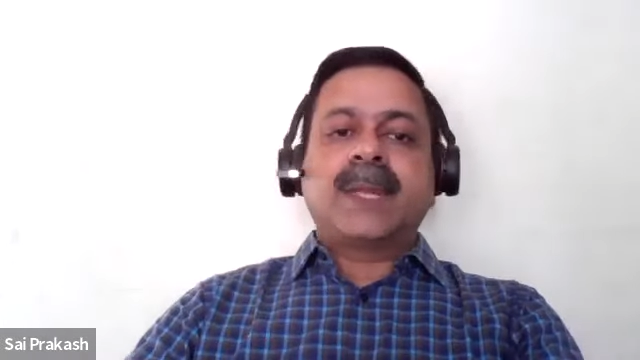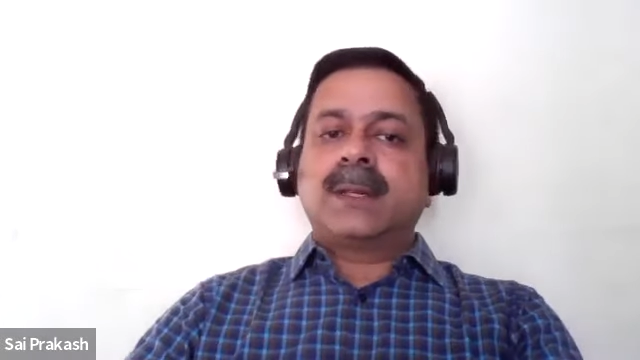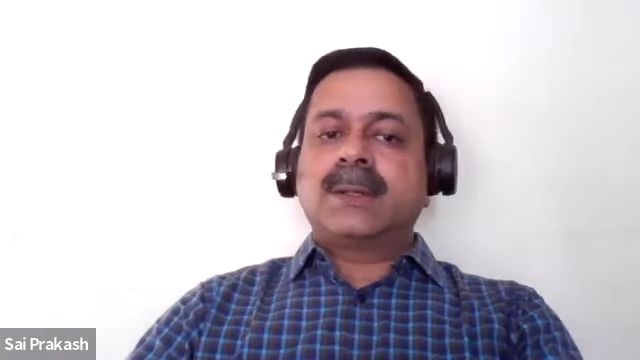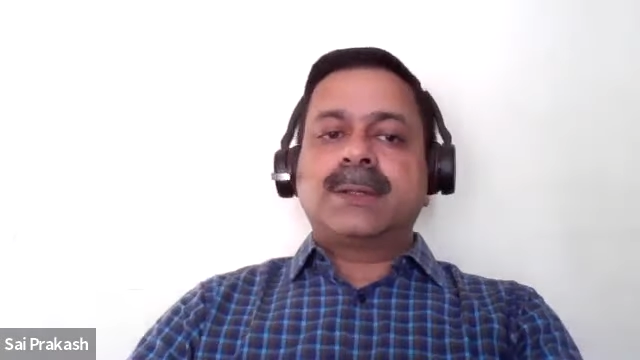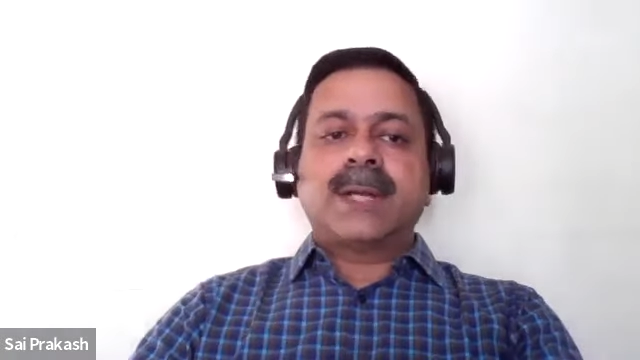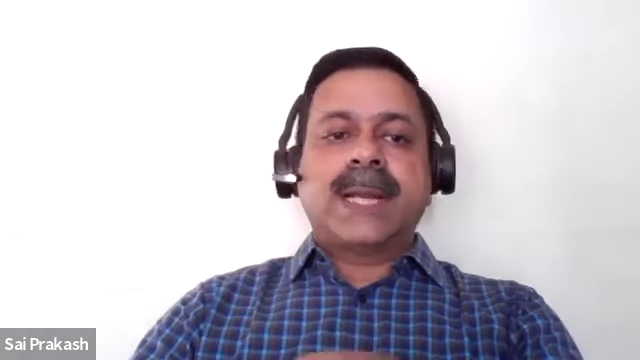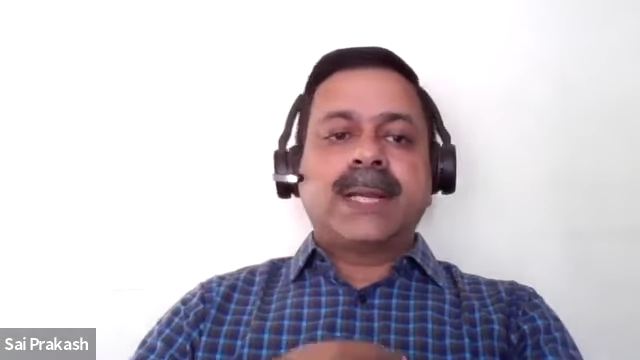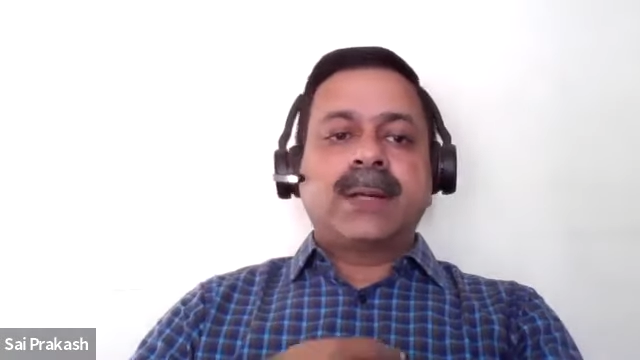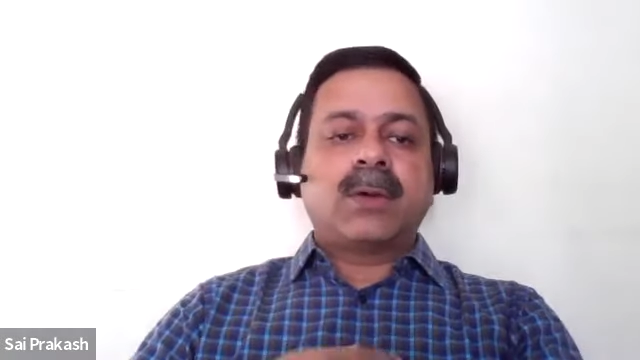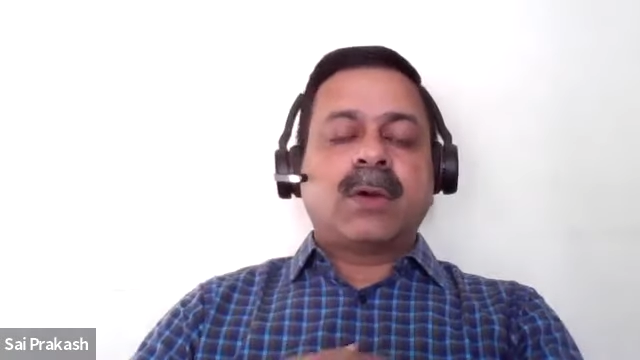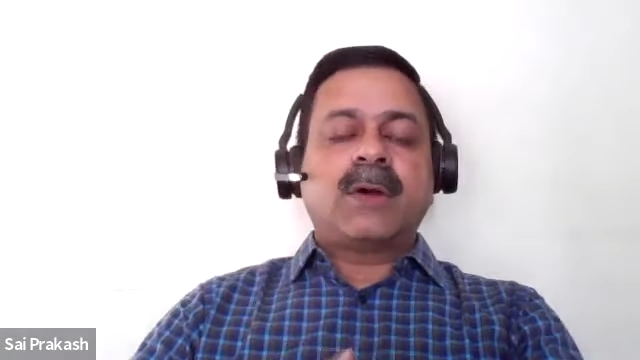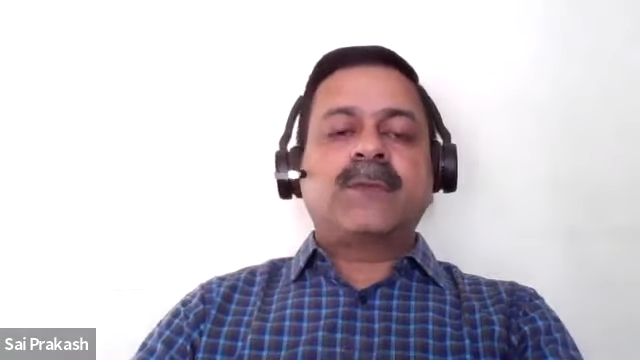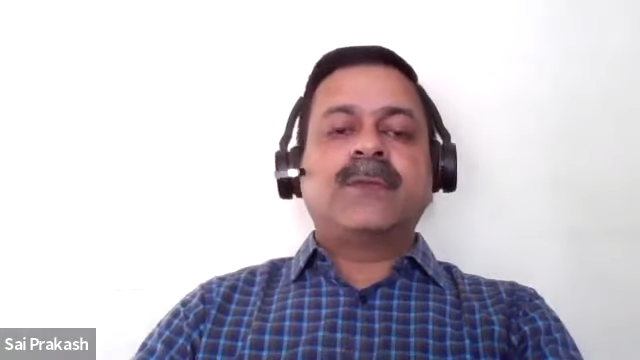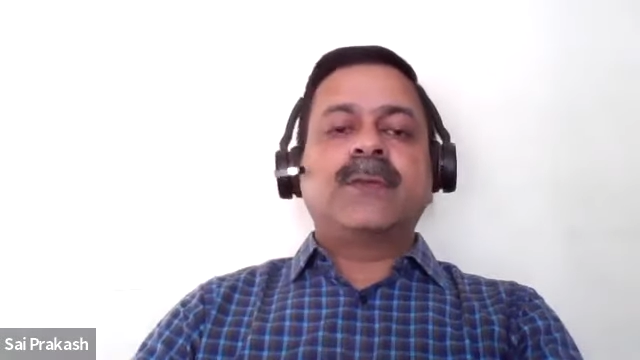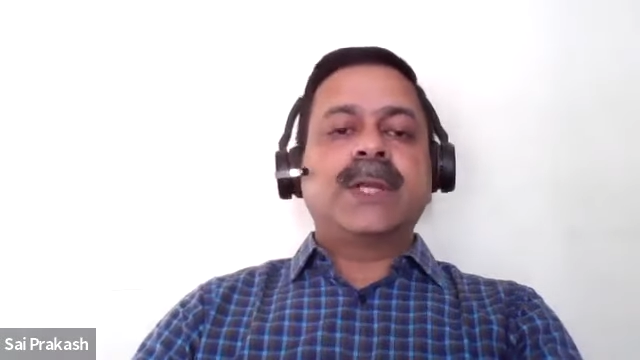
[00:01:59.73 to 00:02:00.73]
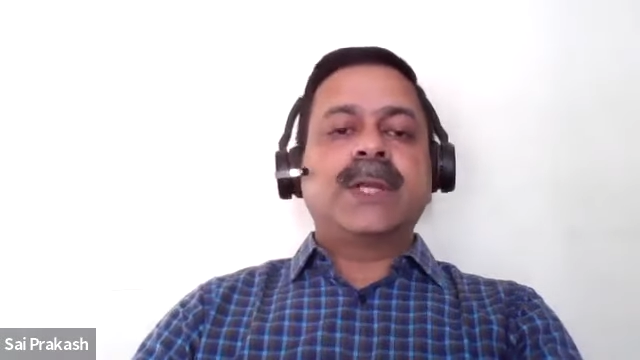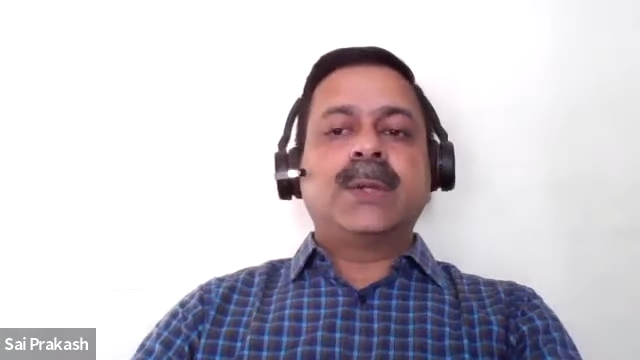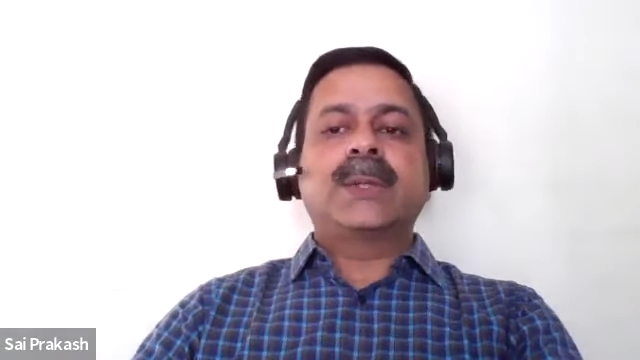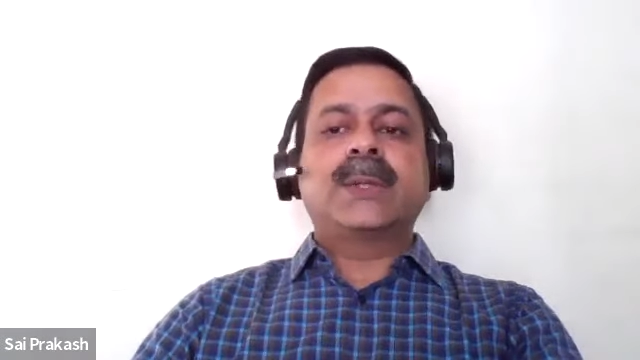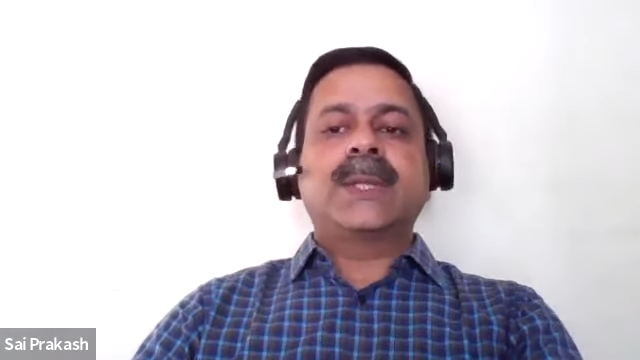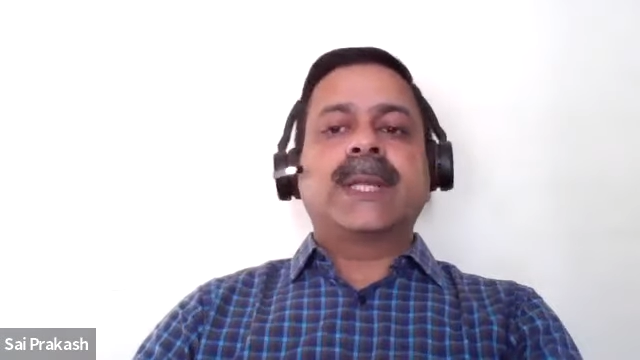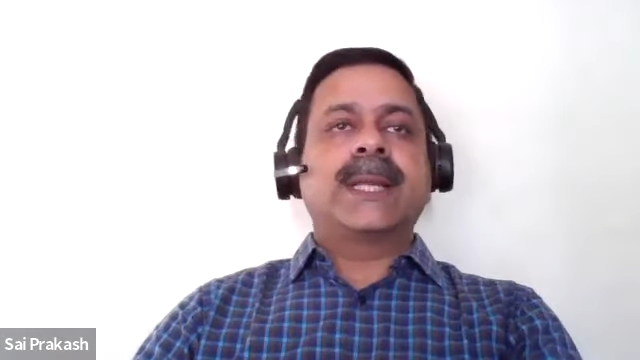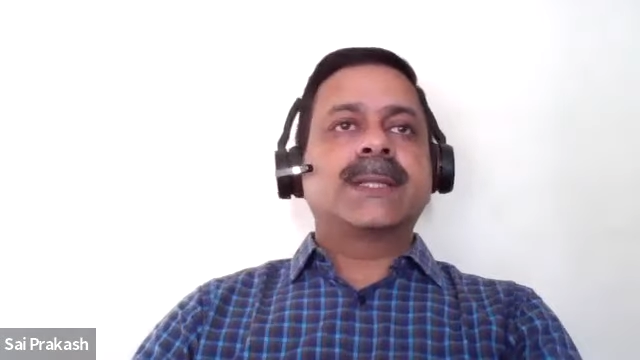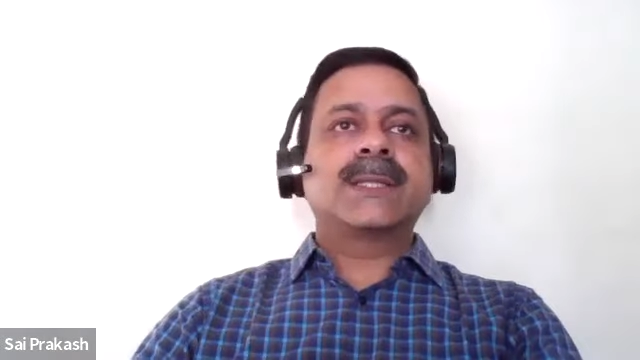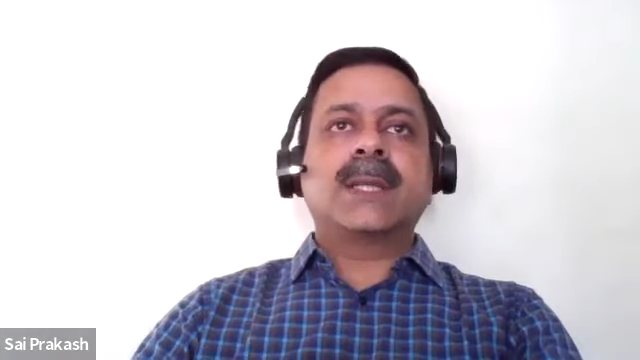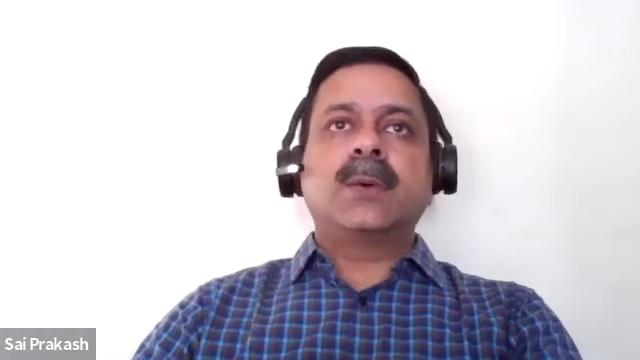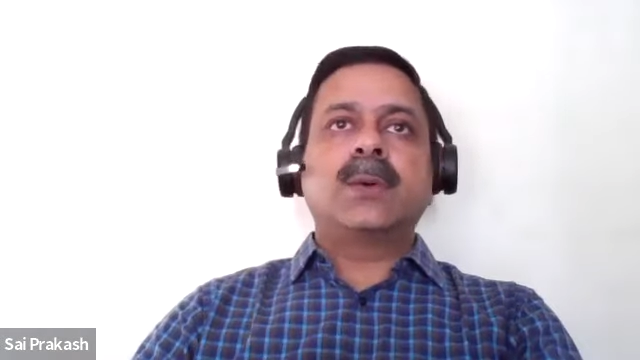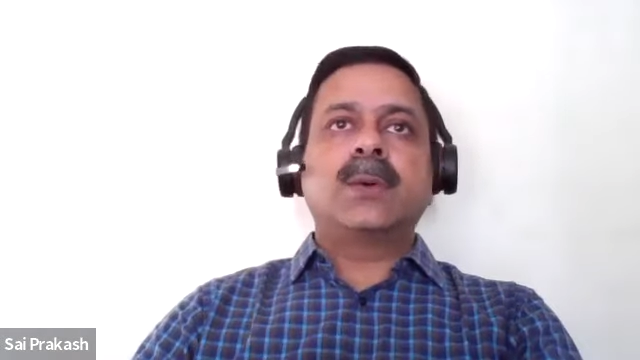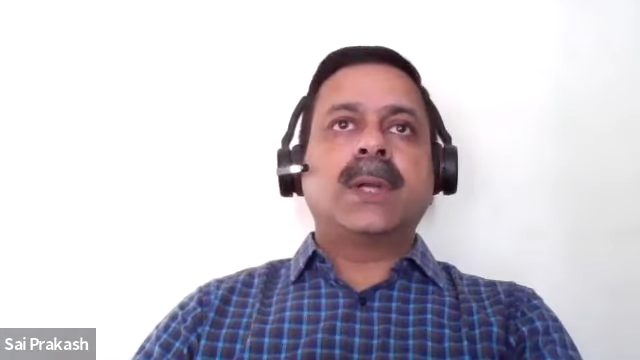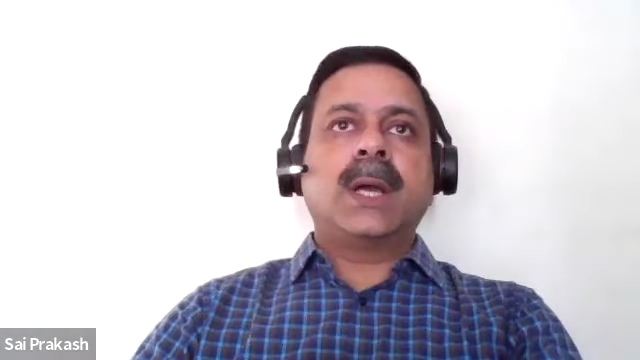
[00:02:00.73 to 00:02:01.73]
you know, trying to offer new things,
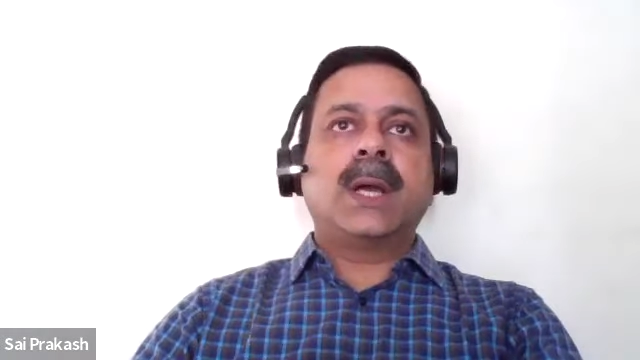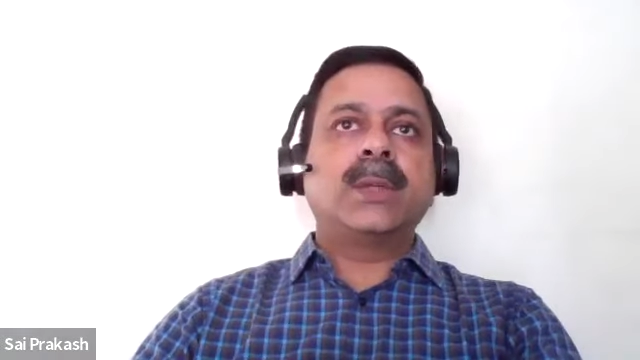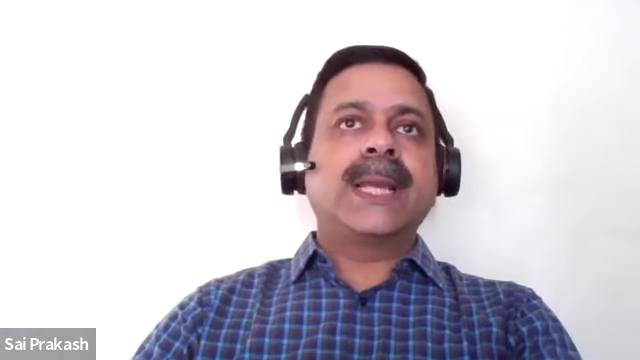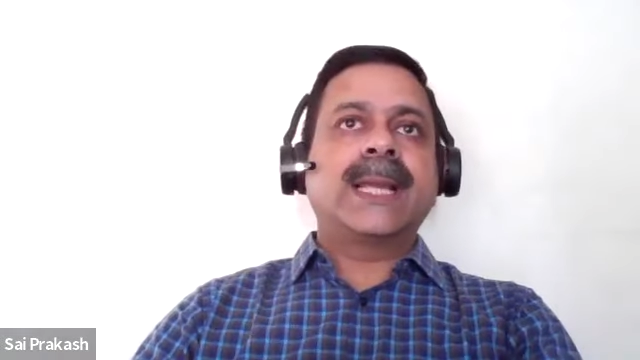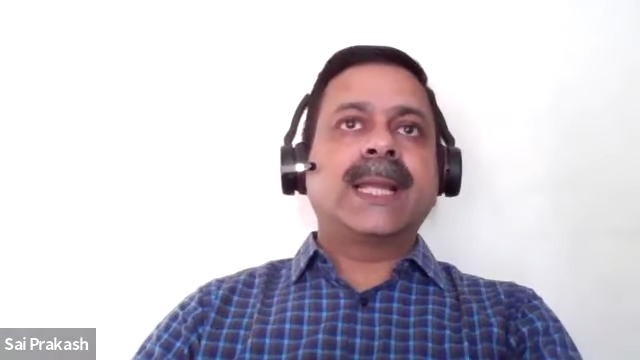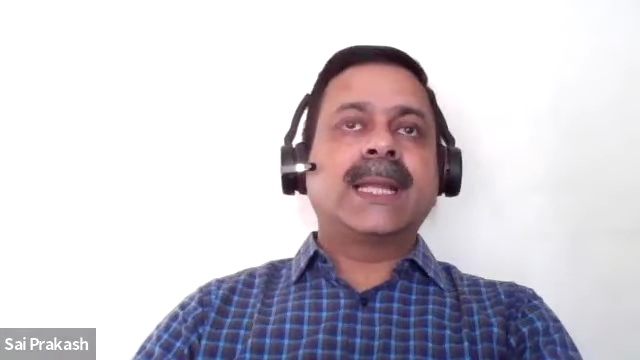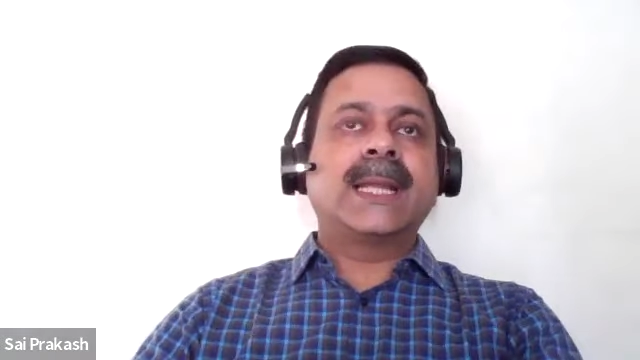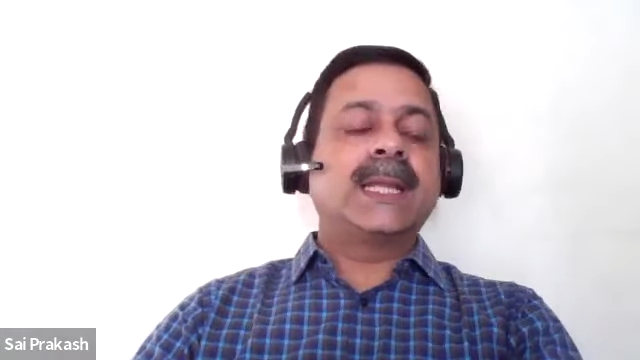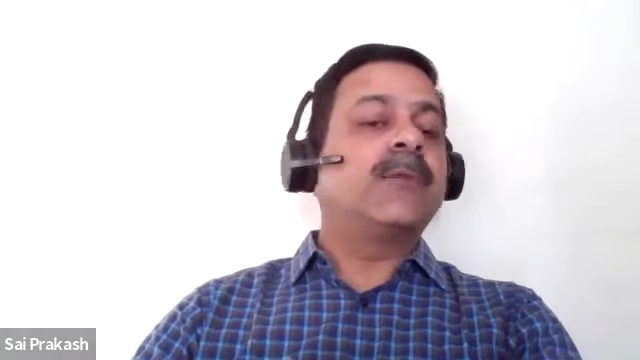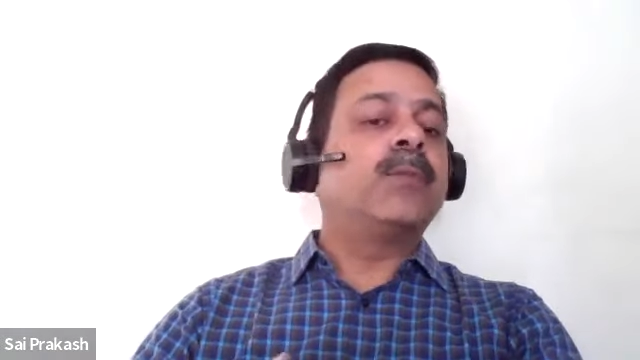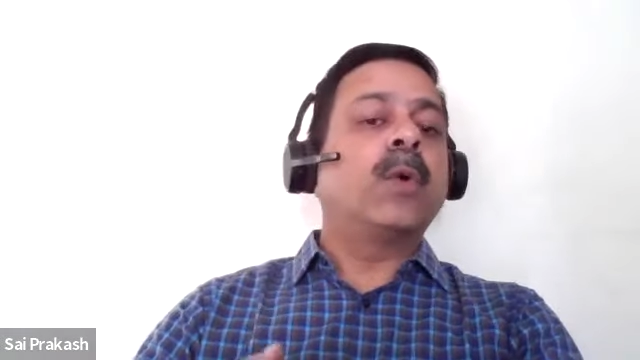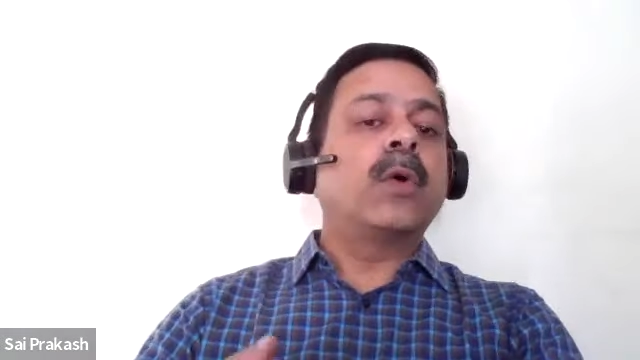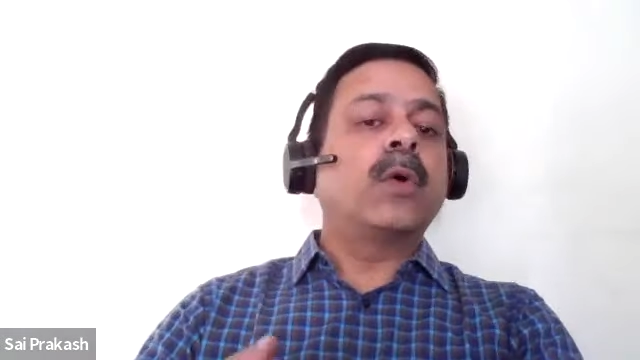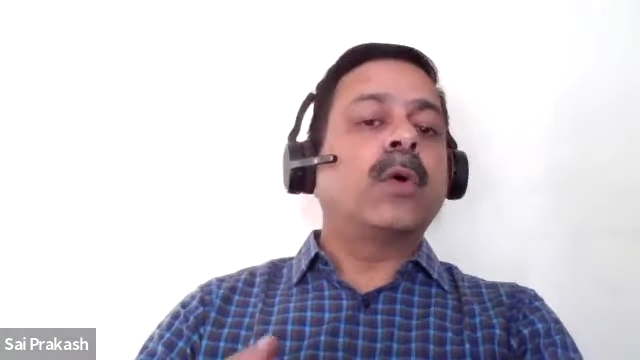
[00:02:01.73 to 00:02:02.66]
how, how they can give